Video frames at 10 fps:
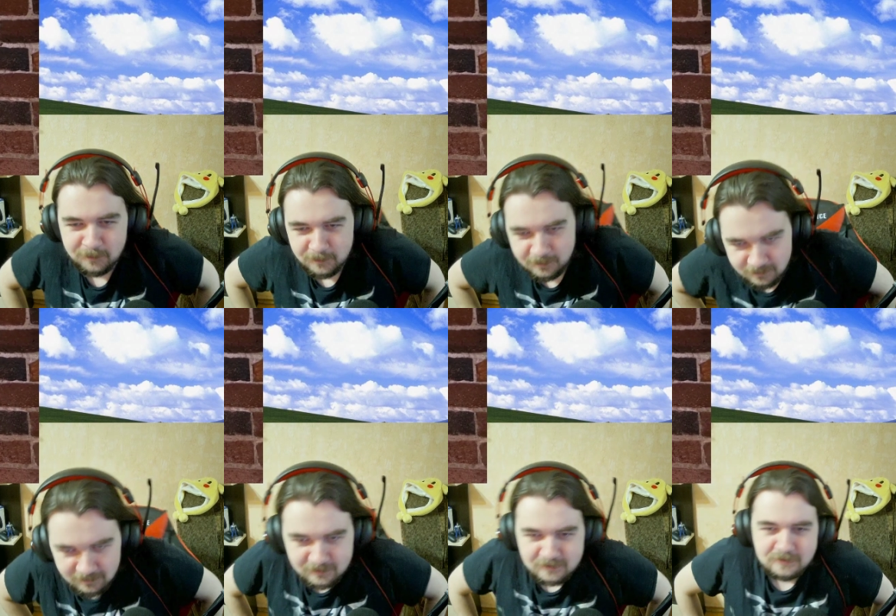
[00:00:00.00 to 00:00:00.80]
Gosh,
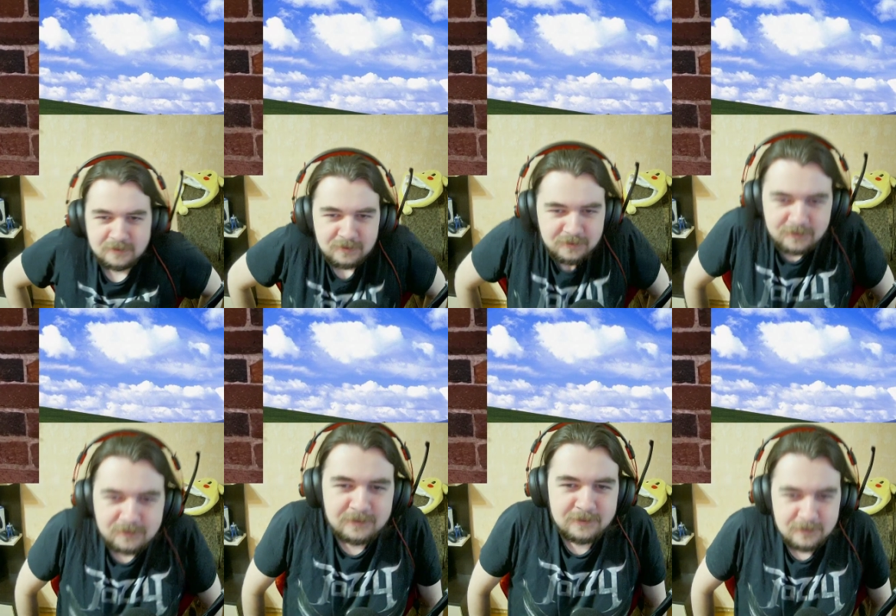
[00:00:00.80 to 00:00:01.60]
what a beautiful
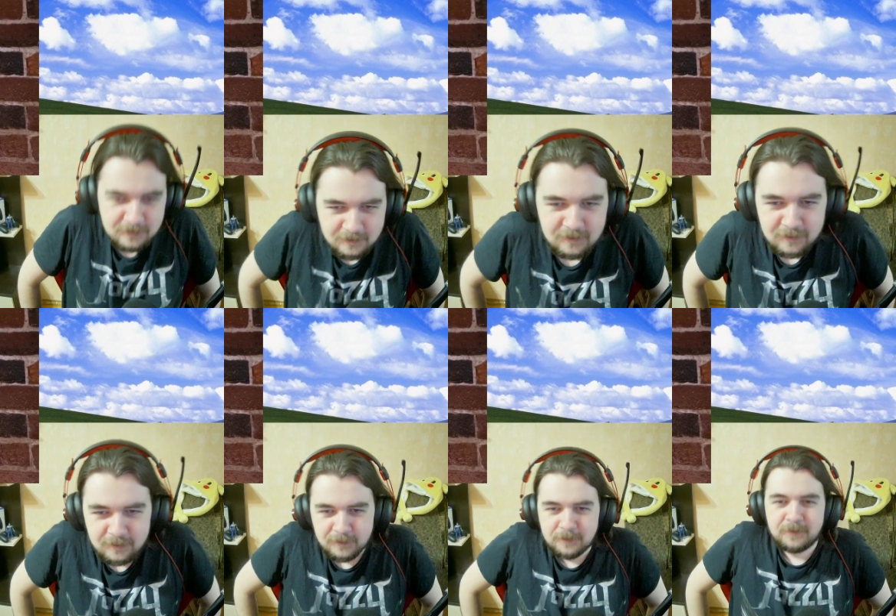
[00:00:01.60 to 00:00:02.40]
dog he was.